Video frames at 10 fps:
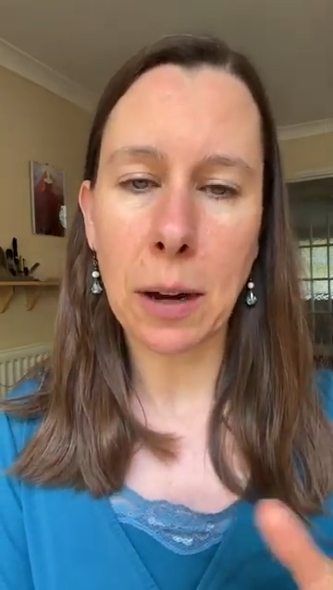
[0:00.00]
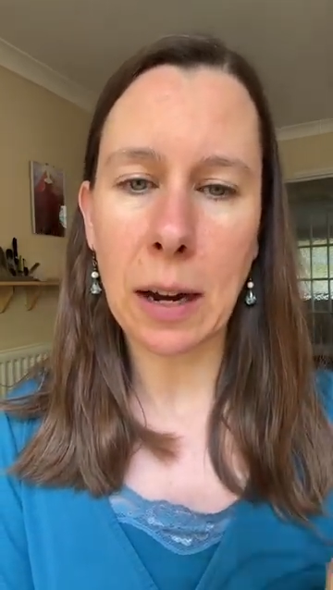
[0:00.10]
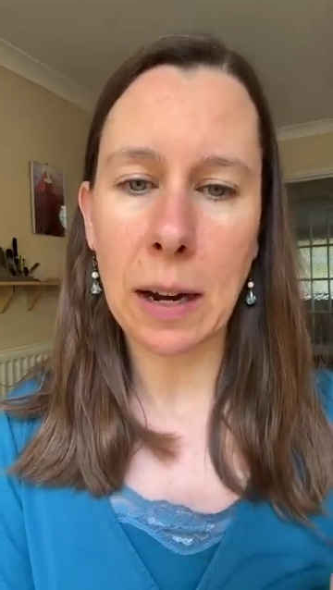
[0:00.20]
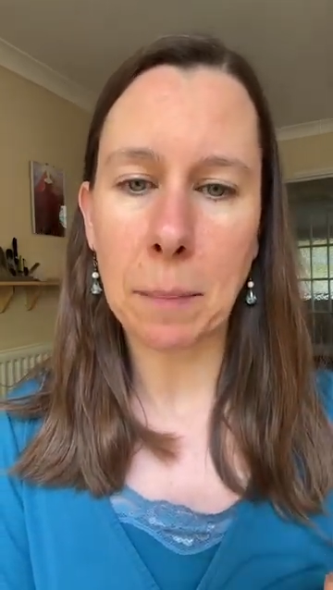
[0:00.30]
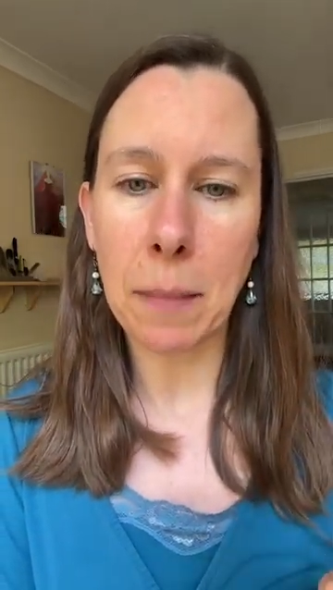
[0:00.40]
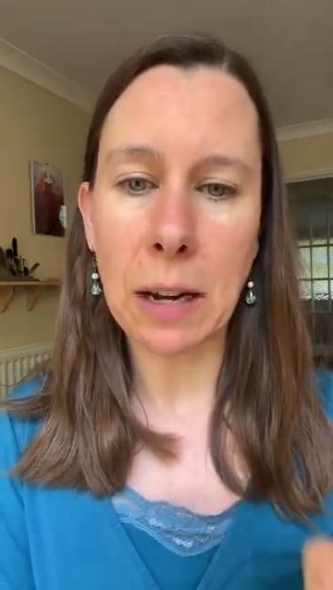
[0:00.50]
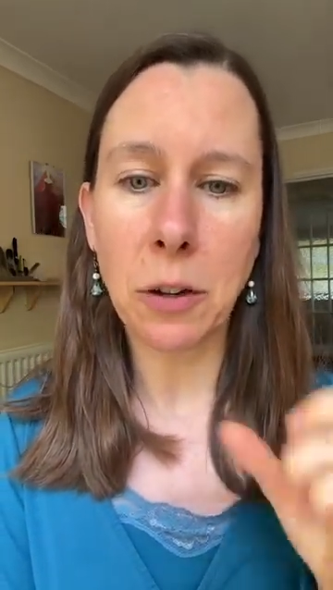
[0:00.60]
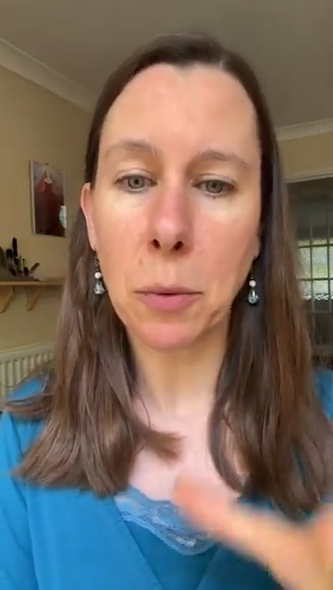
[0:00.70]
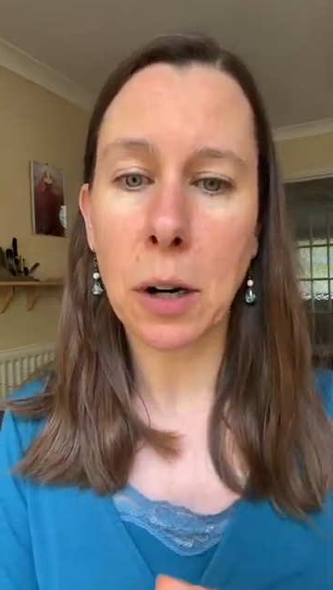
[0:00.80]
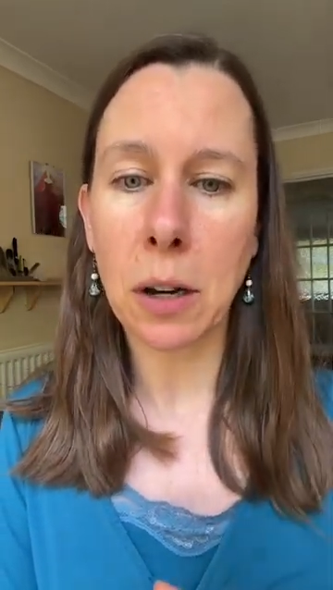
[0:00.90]

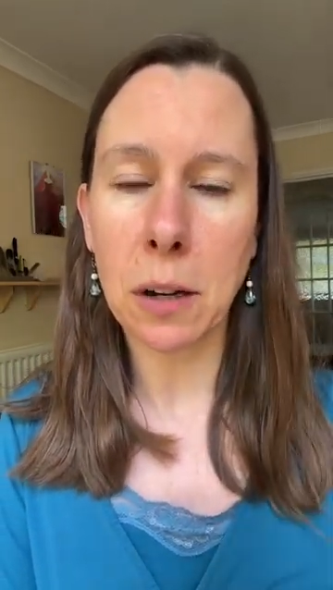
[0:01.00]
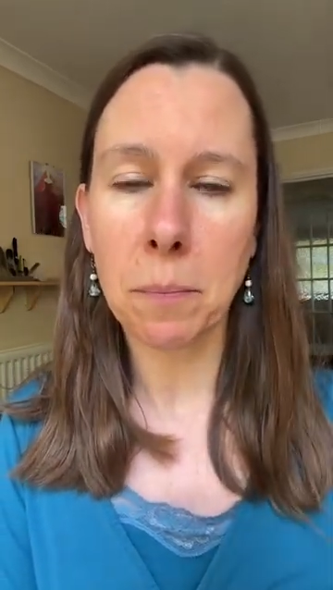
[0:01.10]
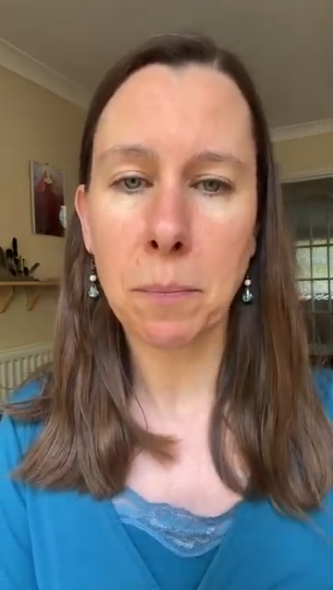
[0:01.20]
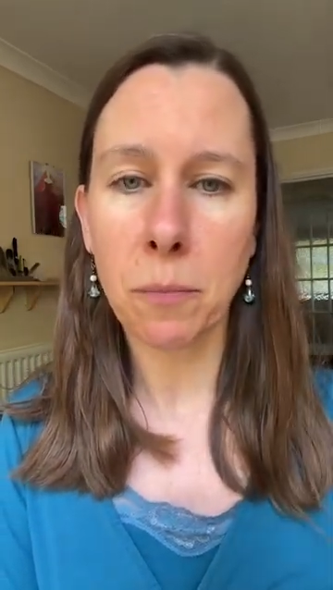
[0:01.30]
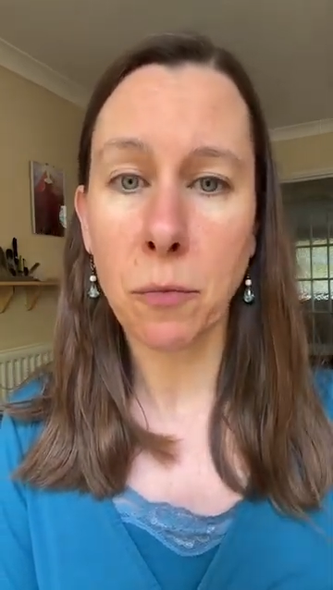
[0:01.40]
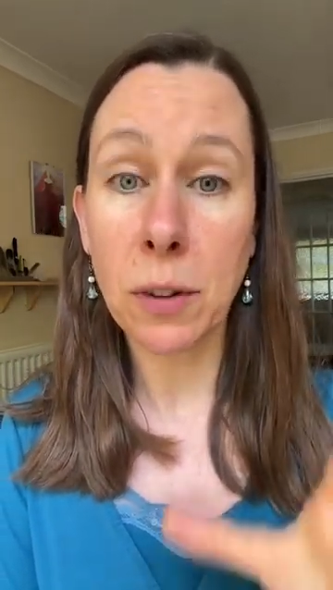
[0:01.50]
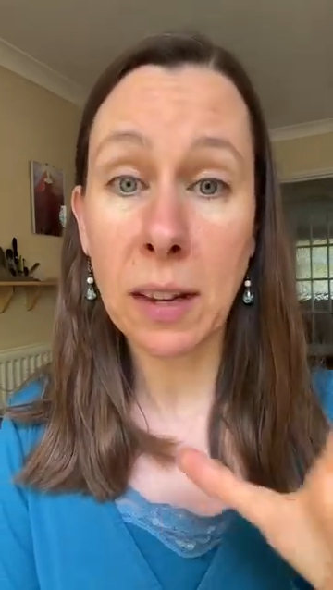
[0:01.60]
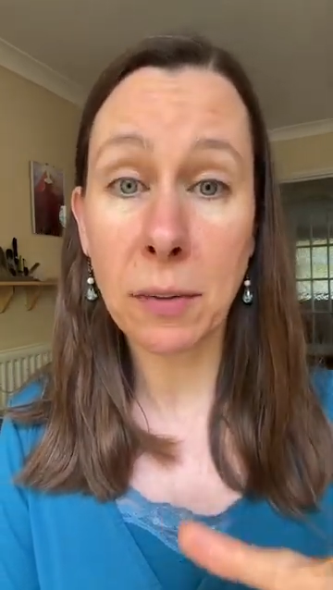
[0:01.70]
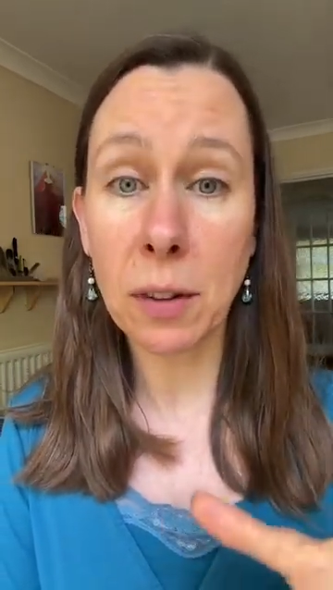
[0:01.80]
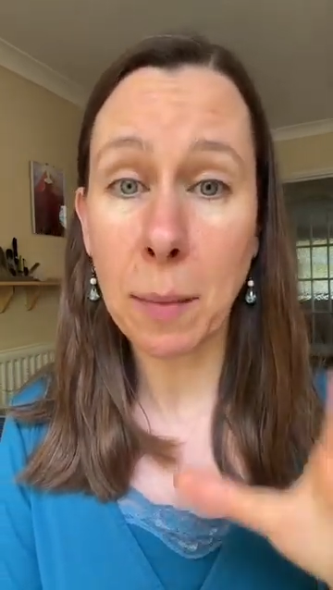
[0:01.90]
and you want to
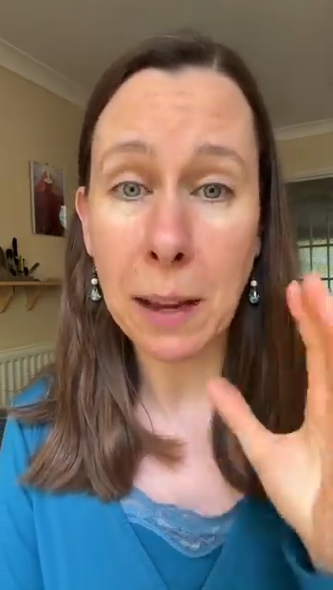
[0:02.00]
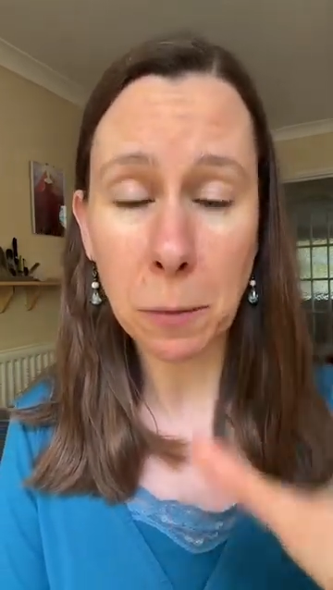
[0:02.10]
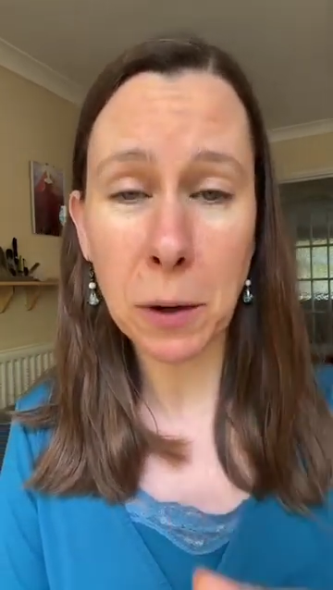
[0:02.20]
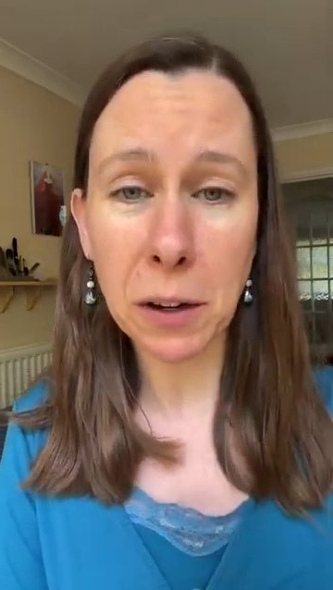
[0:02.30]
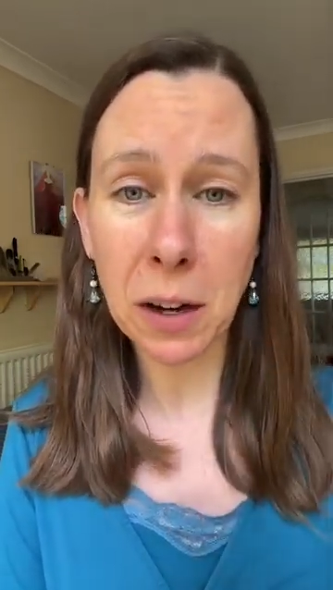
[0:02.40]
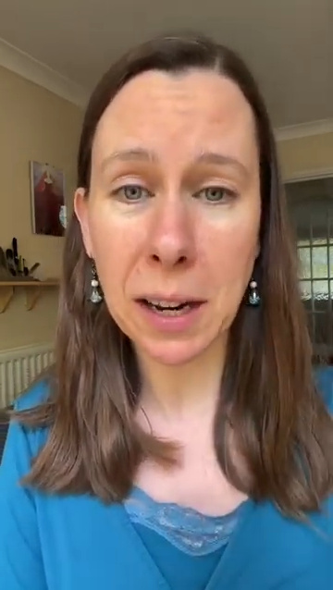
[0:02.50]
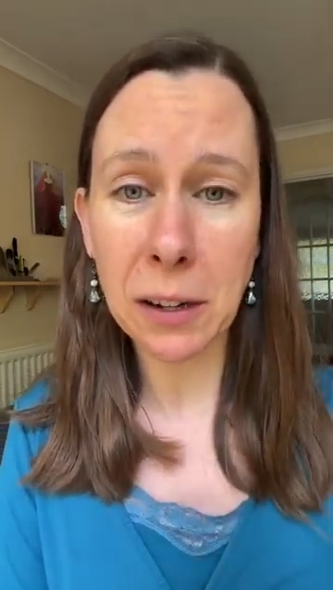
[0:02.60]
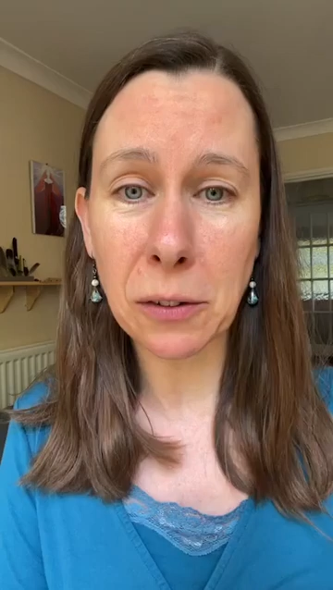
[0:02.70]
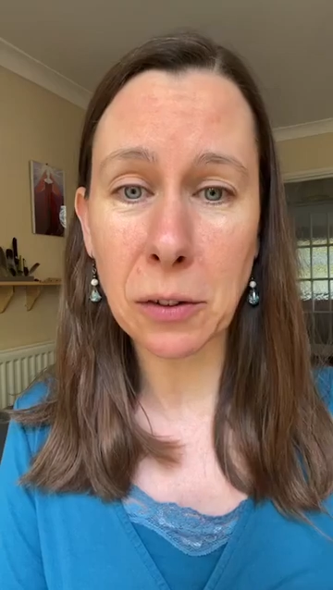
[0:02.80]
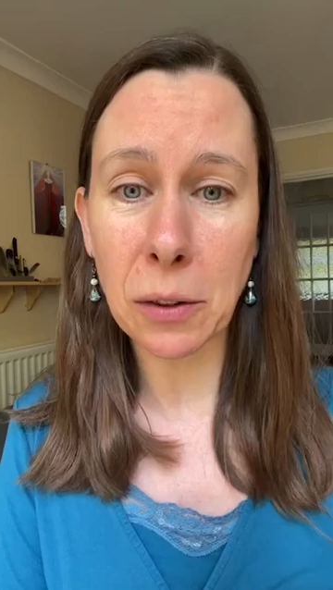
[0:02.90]
receive some expert
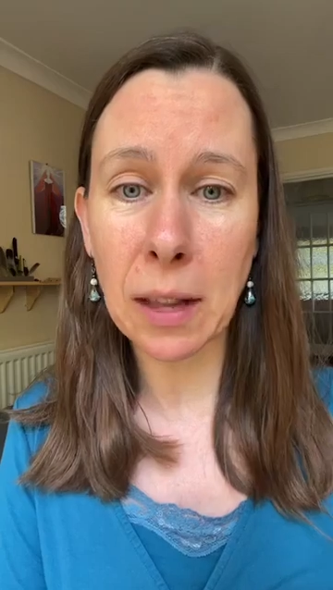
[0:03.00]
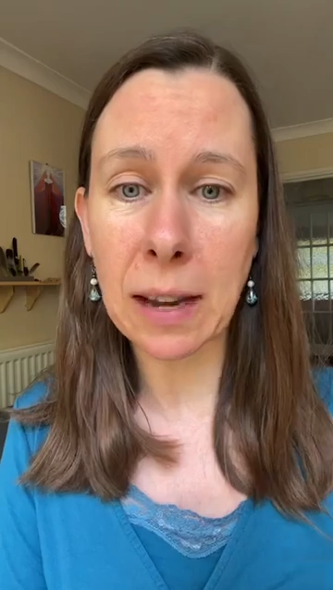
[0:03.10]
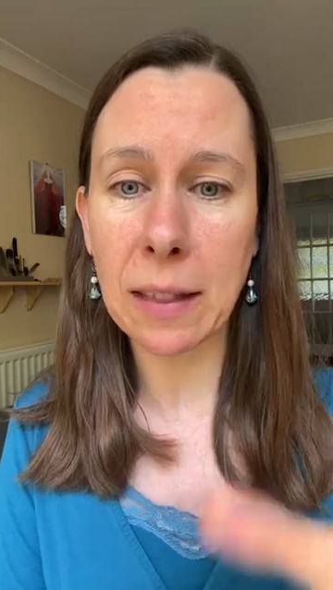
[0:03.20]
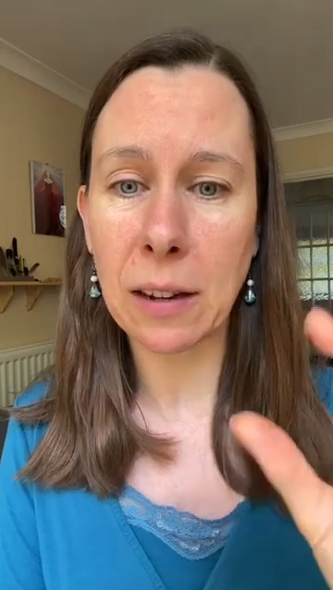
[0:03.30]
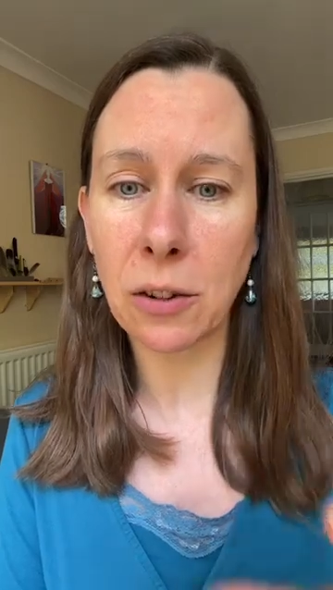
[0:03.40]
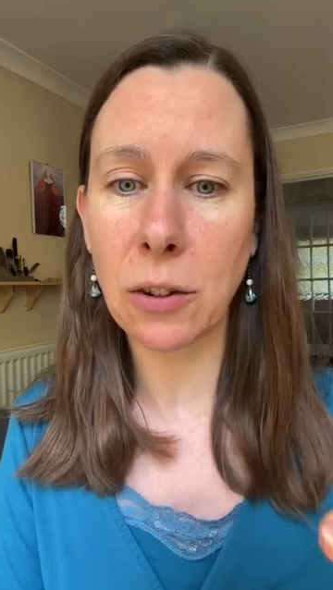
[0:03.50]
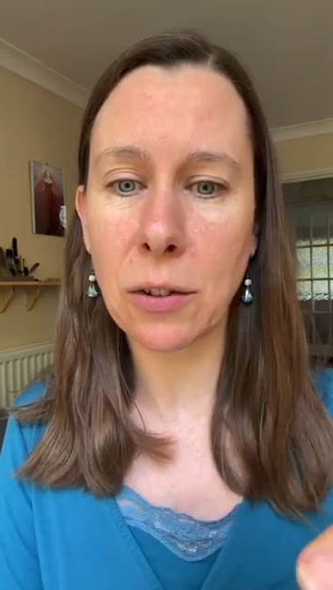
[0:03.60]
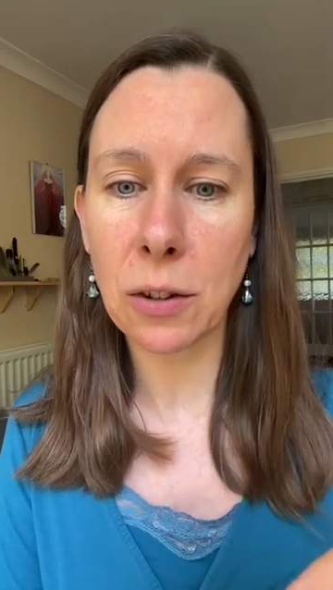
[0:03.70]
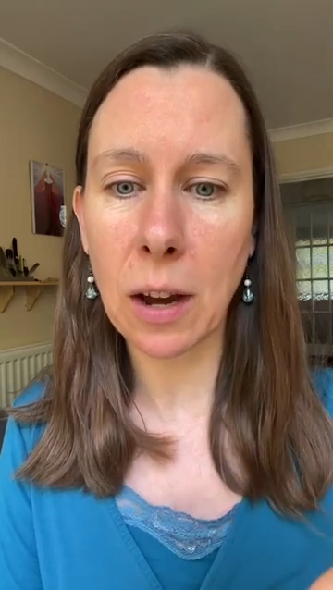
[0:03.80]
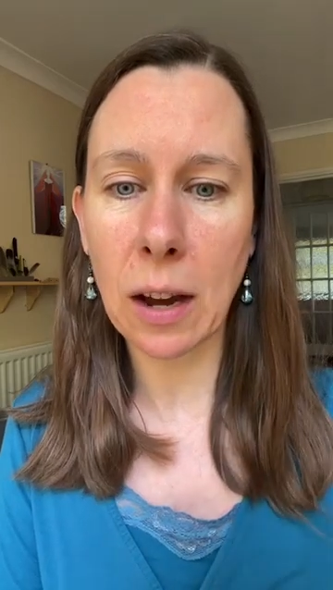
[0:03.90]
guidance on that, then
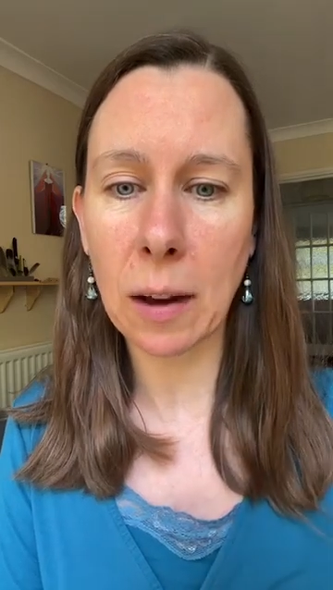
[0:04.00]
just